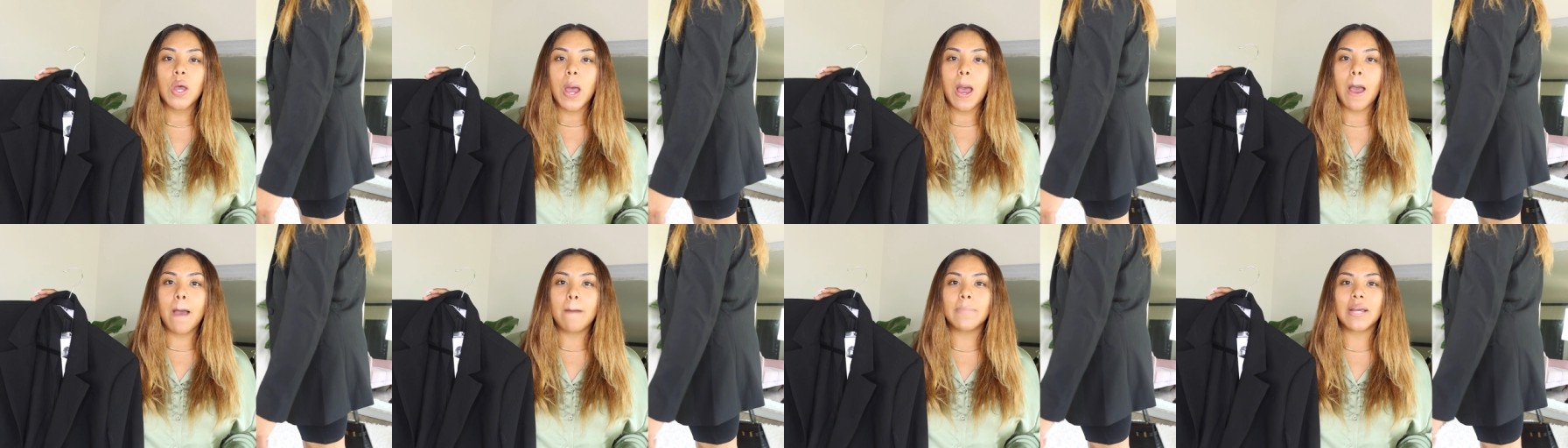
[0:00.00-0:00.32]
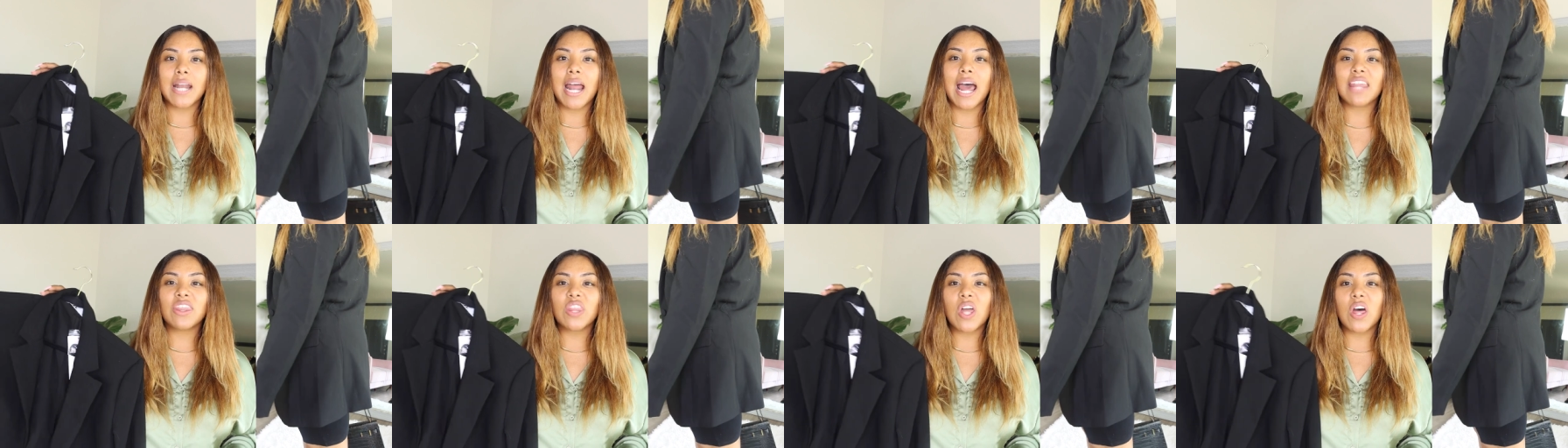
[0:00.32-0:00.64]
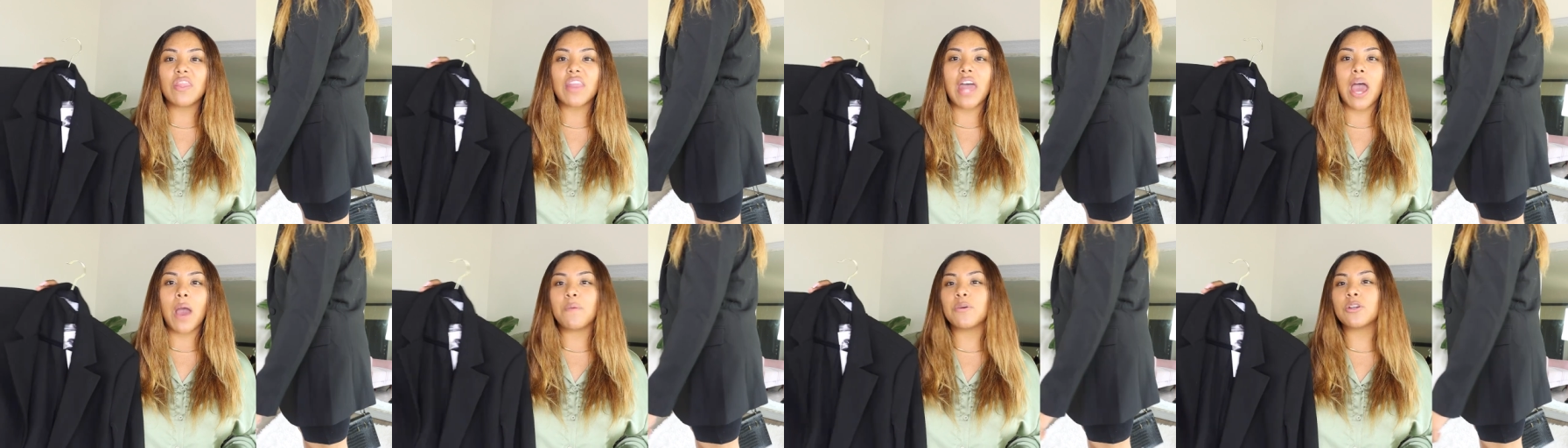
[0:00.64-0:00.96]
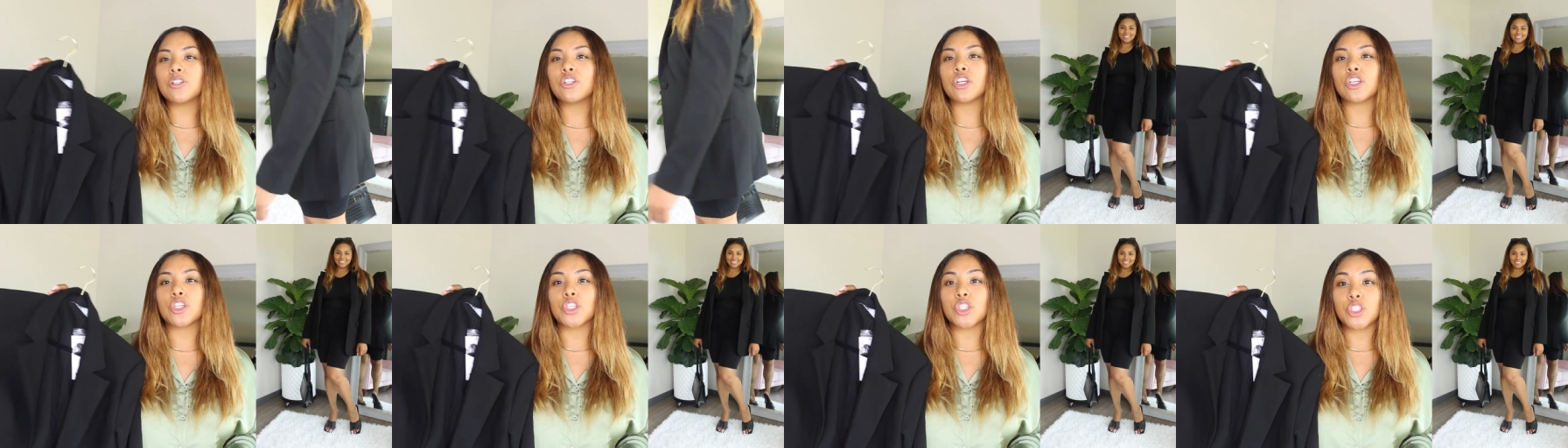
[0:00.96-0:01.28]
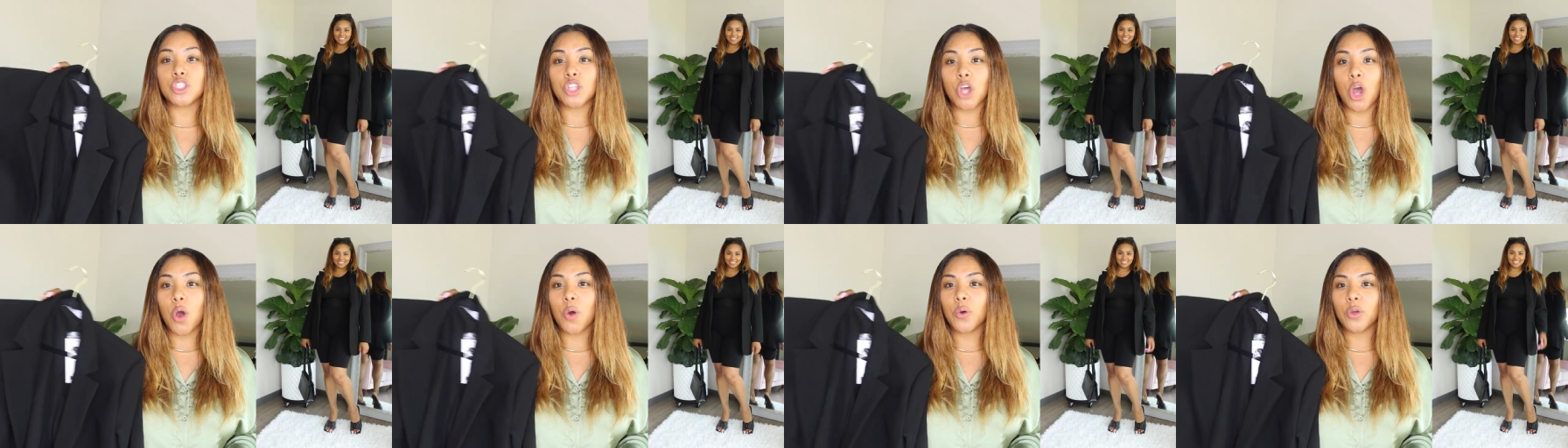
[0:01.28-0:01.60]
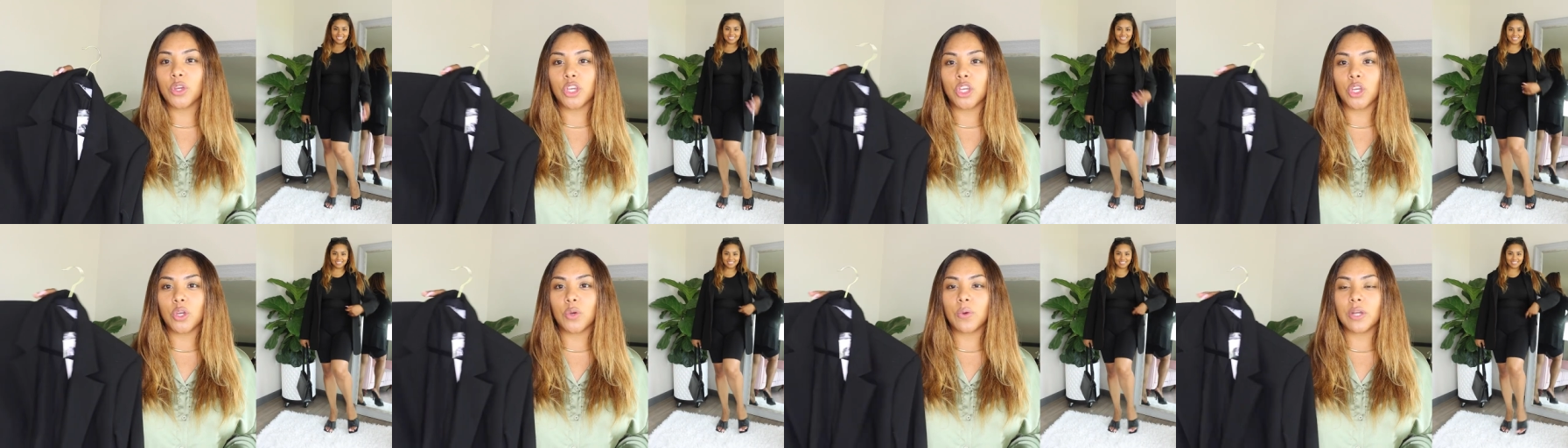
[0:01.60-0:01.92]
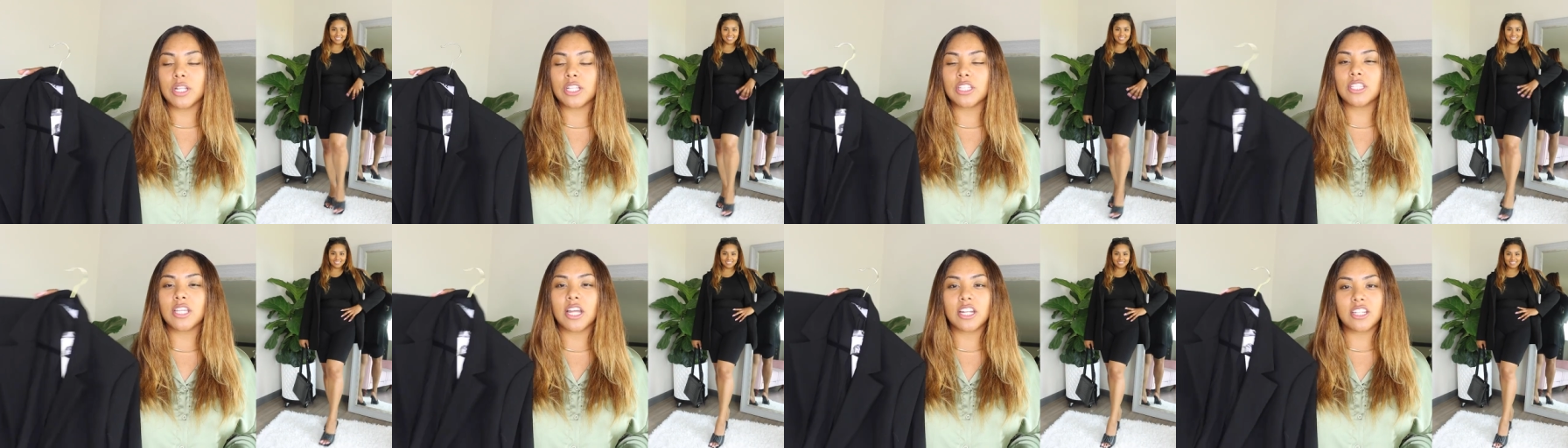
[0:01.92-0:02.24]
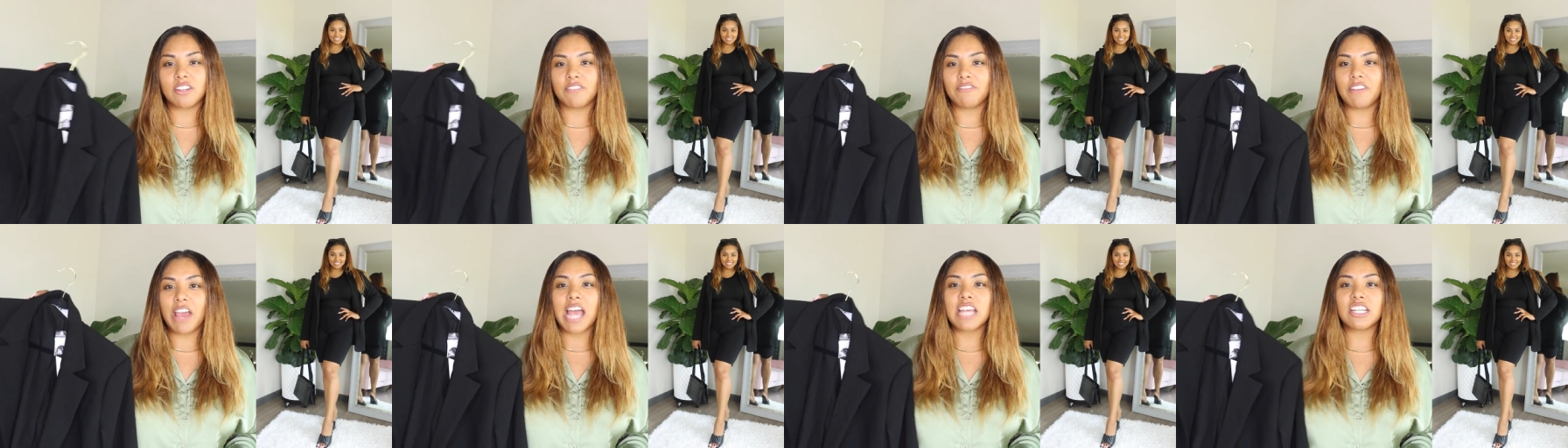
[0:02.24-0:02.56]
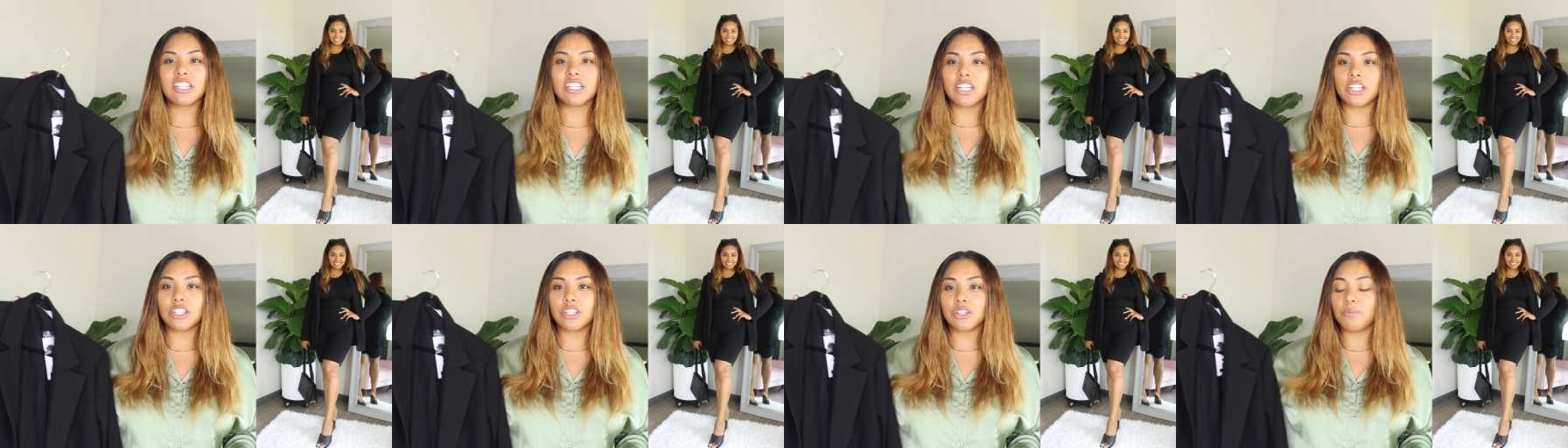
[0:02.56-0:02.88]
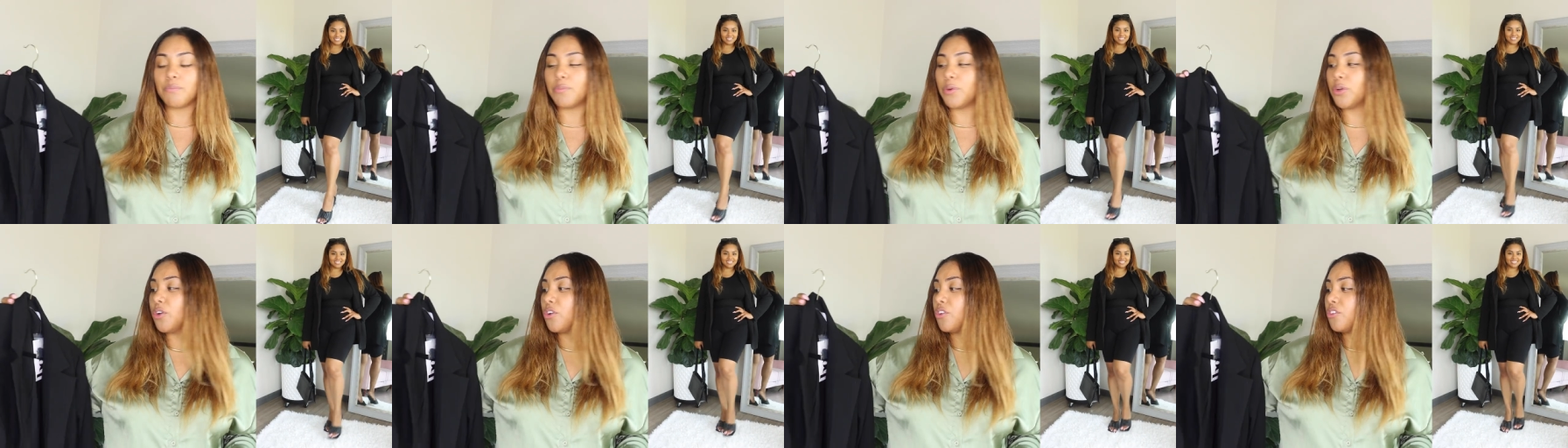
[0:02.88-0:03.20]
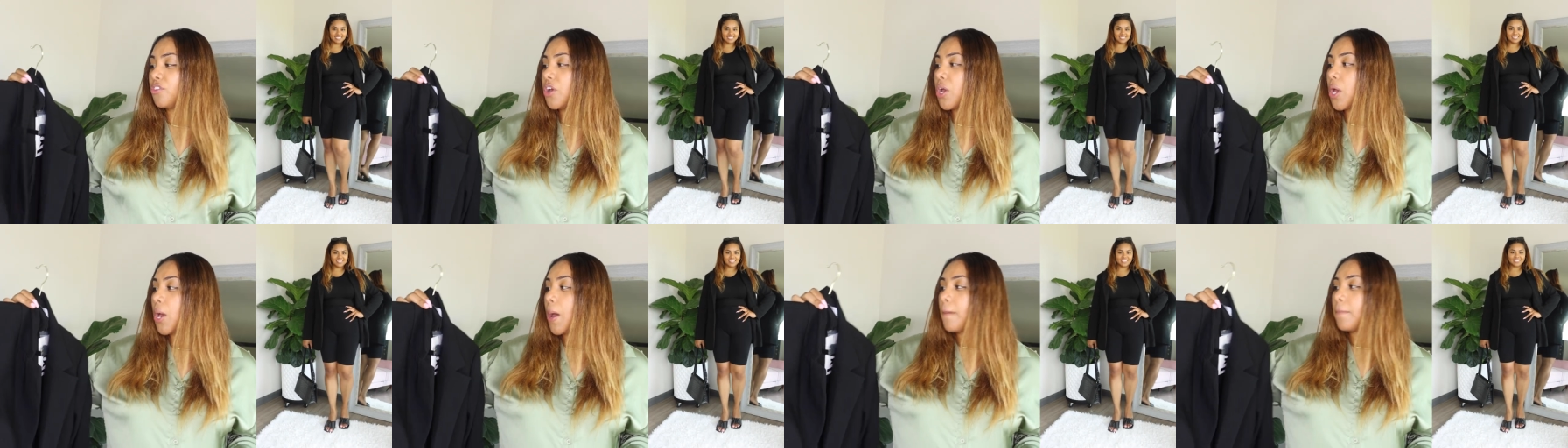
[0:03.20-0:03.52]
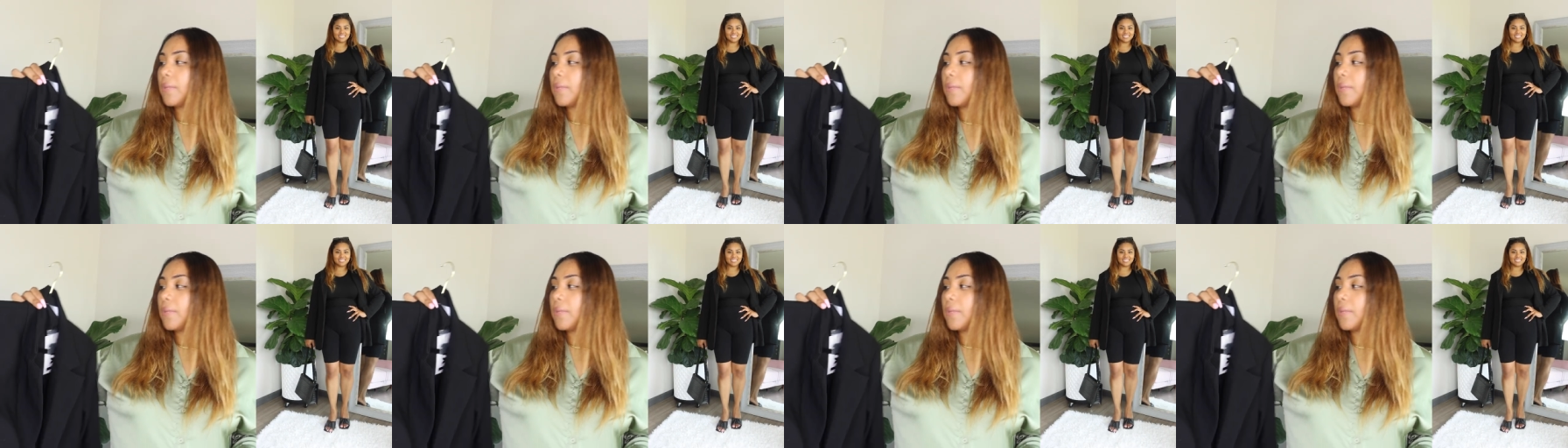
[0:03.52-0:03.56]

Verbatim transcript: um, but I thought that was just so cute and such a fashionista move.